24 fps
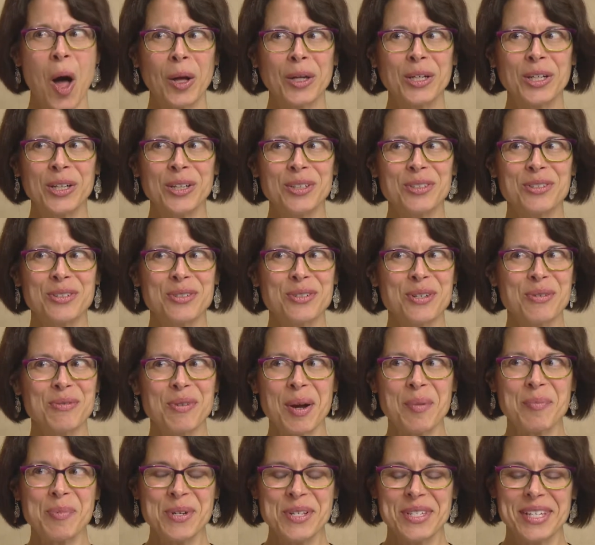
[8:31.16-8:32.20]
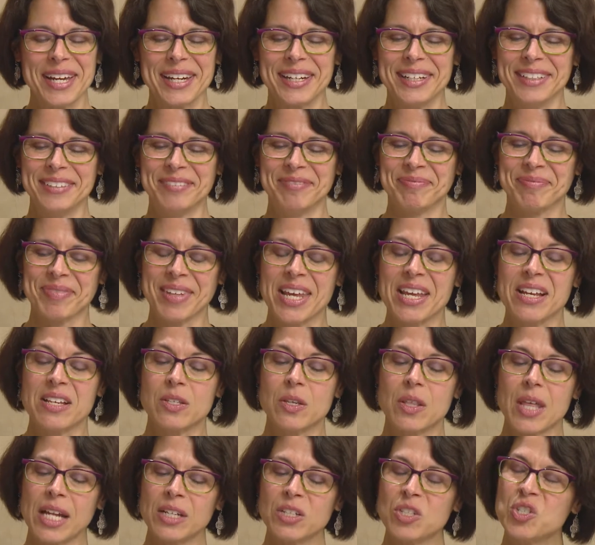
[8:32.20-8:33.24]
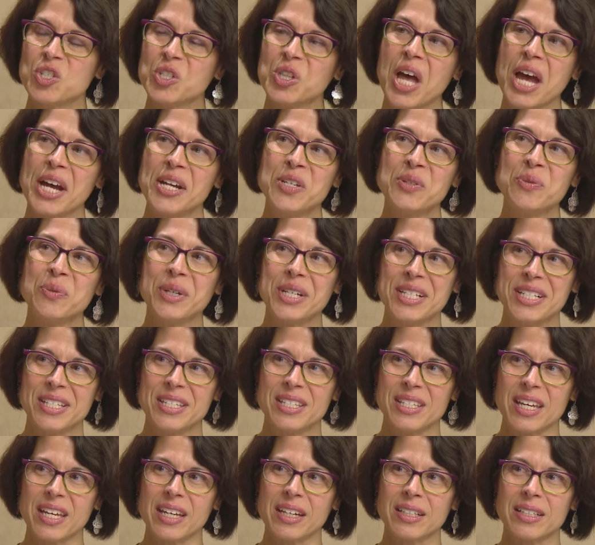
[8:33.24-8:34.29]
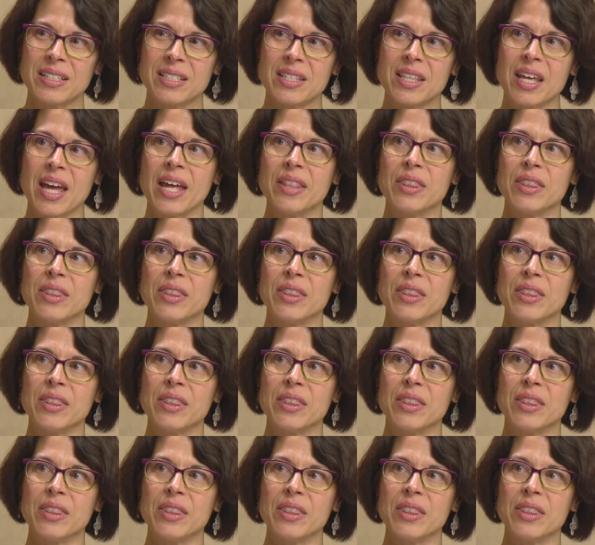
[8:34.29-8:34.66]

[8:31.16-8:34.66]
all cultures are represented. So that's July 26th,